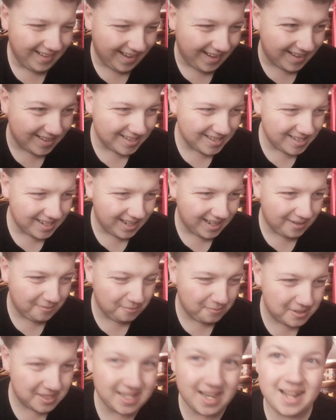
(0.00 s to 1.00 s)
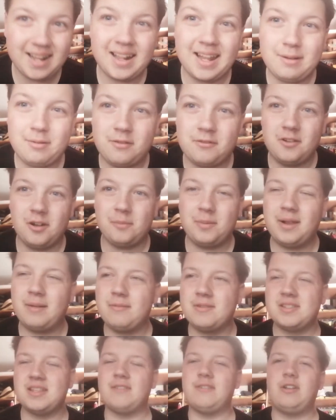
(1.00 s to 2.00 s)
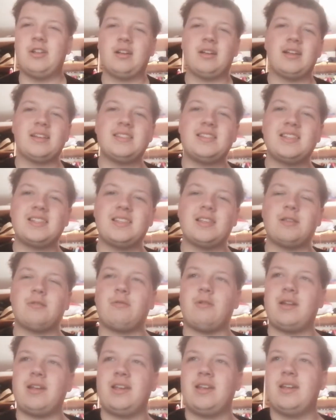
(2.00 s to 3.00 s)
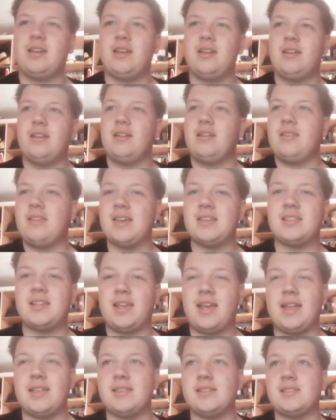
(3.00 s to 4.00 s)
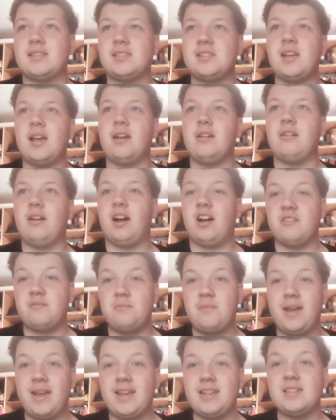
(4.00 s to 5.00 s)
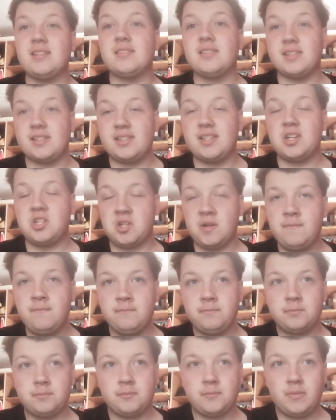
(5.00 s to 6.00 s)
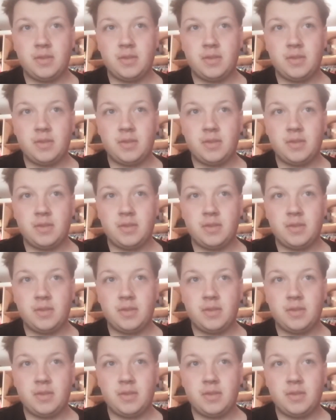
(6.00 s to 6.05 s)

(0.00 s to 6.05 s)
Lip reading: And sadly, we've not been able to have a look at 63 yet again. So I've made a decision